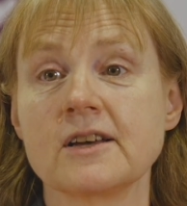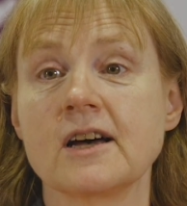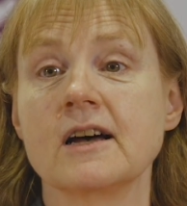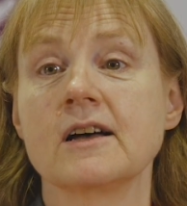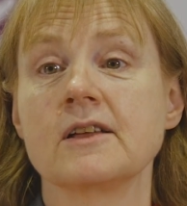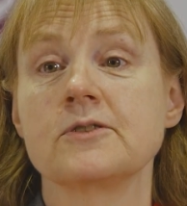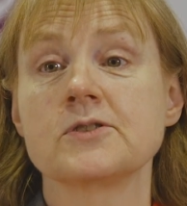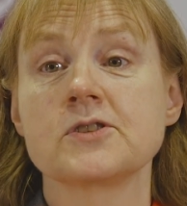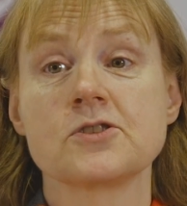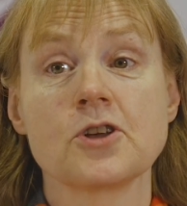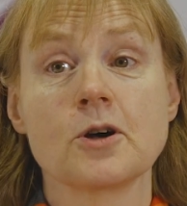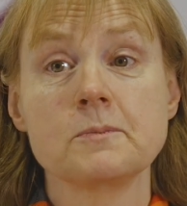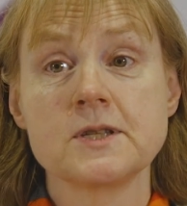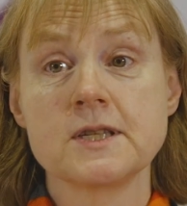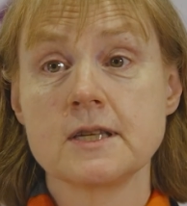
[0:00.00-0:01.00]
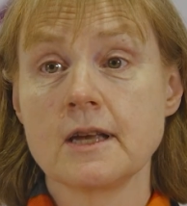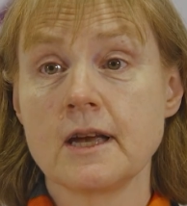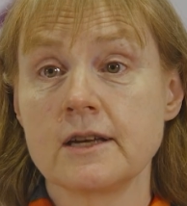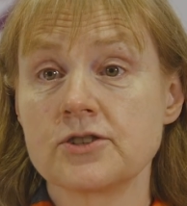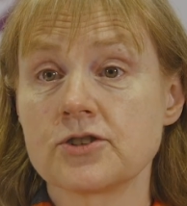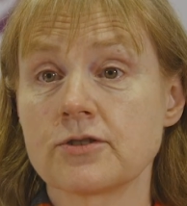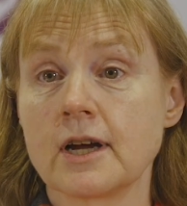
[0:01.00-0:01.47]
uh, the STOP
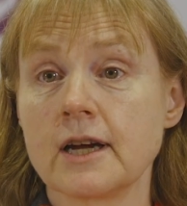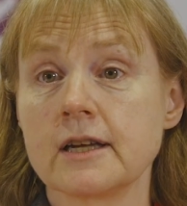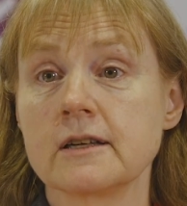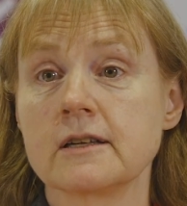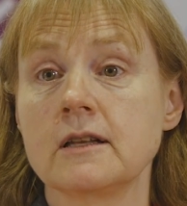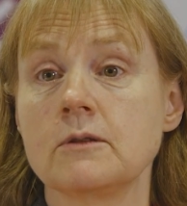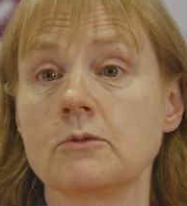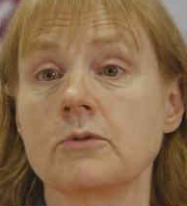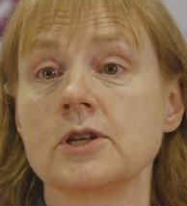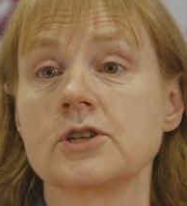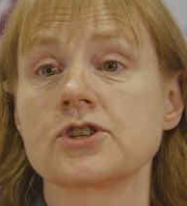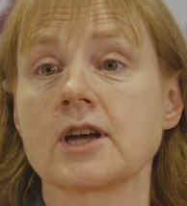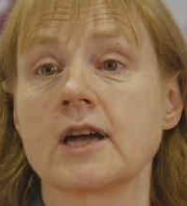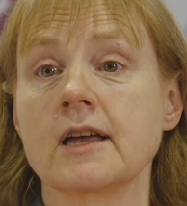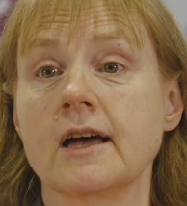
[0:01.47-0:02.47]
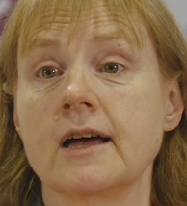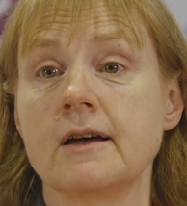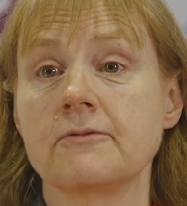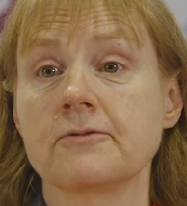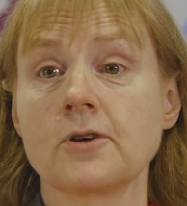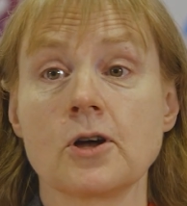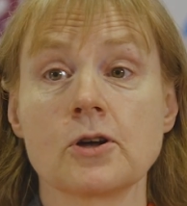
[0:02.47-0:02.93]
CA trial, which I
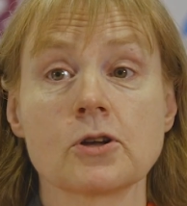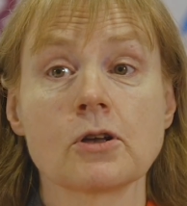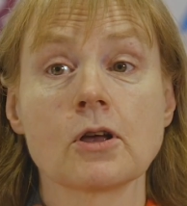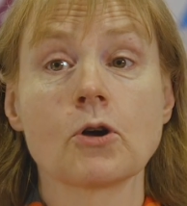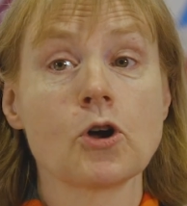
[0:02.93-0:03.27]
have uh,